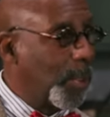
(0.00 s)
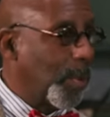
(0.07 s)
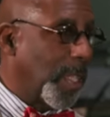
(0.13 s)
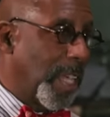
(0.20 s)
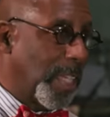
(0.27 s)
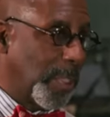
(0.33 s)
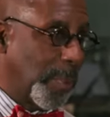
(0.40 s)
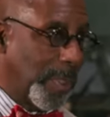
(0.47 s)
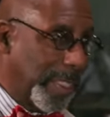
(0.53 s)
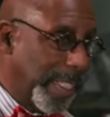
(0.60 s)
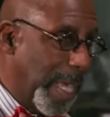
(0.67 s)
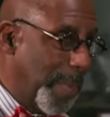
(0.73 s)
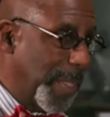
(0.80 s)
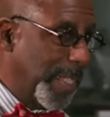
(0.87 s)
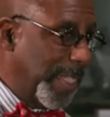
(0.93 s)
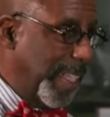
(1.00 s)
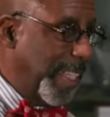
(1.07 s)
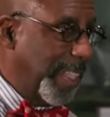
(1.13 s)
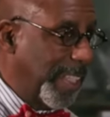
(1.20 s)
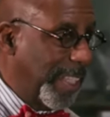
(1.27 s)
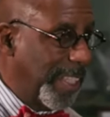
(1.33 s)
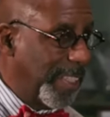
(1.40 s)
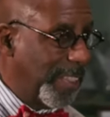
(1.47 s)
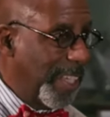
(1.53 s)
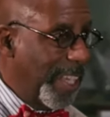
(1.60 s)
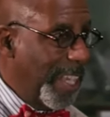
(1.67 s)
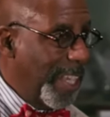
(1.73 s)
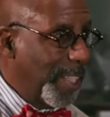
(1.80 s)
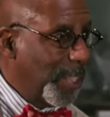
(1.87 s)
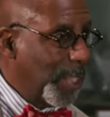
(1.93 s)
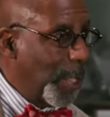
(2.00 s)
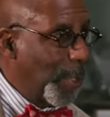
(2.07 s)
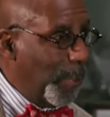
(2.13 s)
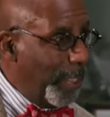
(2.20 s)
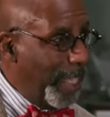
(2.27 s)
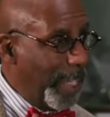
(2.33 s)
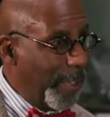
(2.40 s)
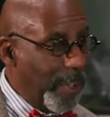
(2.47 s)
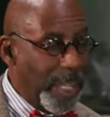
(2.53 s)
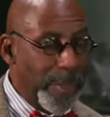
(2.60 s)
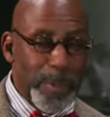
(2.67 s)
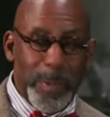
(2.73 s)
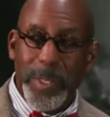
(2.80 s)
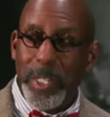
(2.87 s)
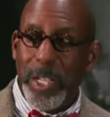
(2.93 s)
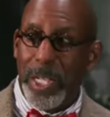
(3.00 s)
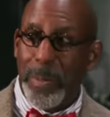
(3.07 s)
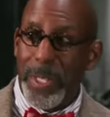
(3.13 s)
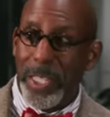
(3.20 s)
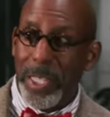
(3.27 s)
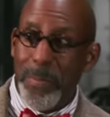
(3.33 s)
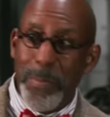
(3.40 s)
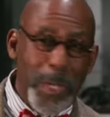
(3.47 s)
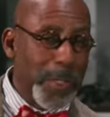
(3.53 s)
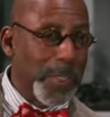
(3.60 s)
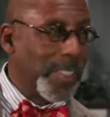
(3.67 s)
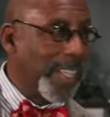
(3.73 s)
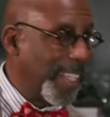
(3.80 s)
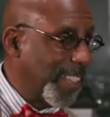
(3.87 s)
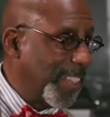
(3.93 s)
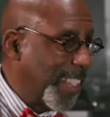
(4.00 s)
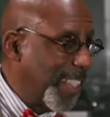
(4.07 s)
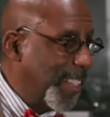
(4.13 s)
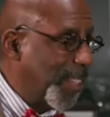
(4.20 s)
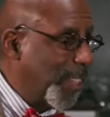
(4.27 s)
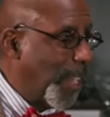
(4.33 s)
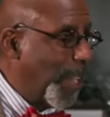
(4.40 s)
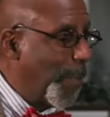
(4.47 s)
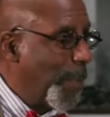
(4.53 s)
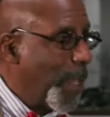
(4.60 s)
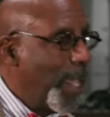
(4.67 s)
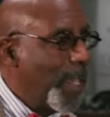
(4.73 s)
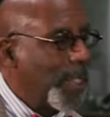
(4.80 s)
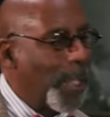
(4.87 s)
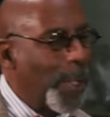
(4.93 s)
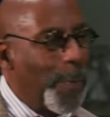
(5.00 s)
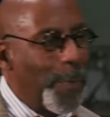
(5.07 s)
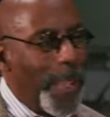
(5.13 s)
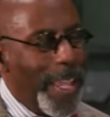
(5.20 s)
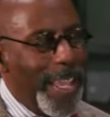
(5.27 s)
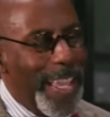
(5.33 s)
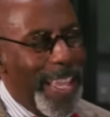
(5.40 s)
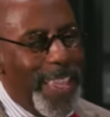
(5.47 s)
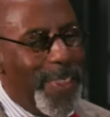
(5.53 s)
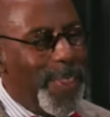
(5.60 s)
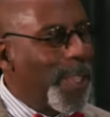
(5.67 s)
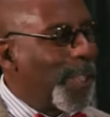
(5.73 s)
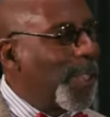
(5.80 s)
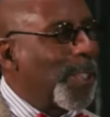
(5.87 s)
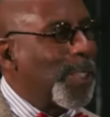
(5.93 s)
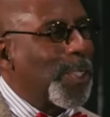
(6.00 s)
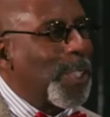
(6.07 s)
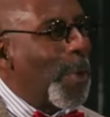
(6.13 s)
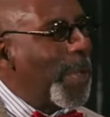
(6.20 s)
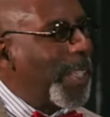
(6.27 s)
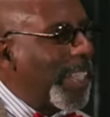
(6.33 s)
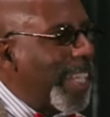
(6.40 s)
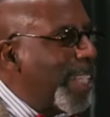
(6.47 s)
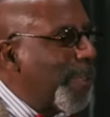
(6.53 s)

which we'll also examine in this show later on when we talk about the motorcycles in this show. So there's so much